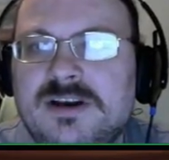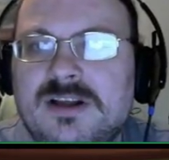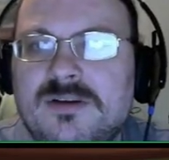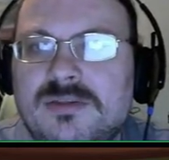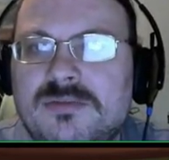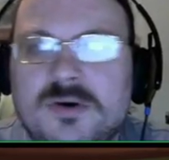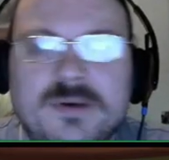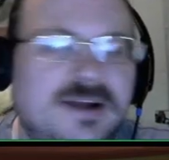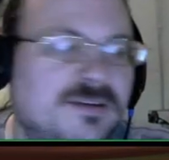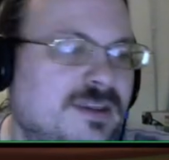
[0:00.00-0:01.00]
I'll throw
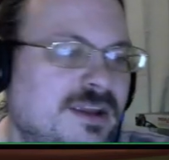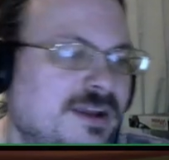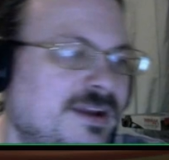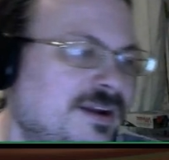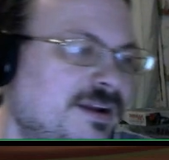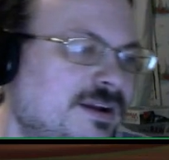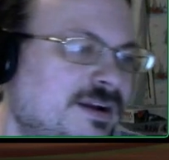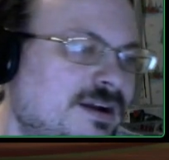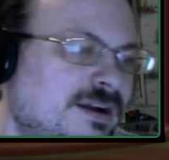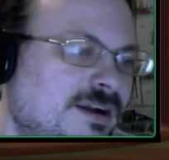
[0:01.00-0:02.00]
out the
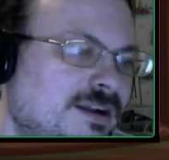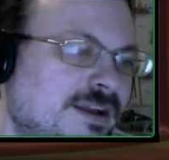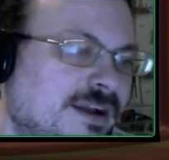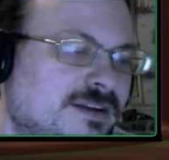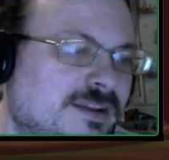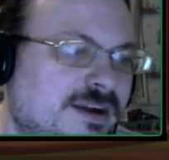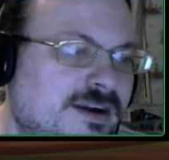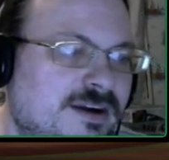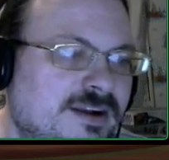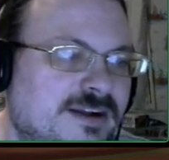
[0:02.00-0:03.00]
link to their
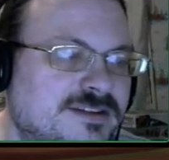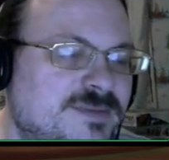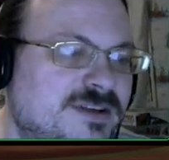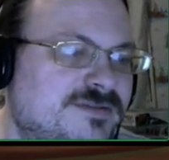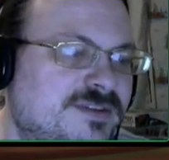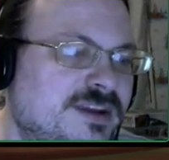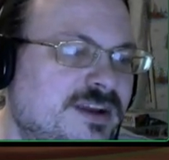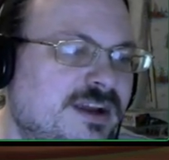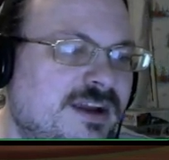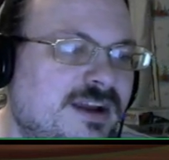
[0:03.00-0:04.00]
announcement for
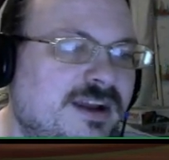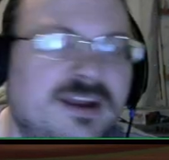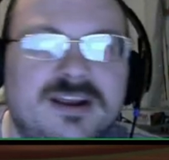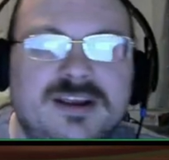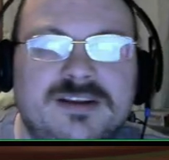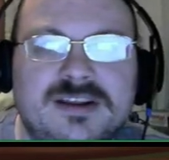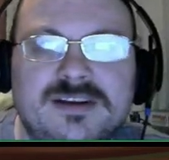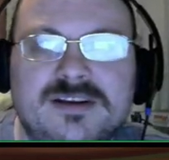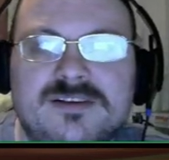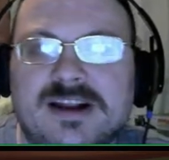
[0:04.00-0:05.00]
the
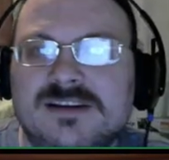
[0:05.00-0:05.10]
D&D Direct,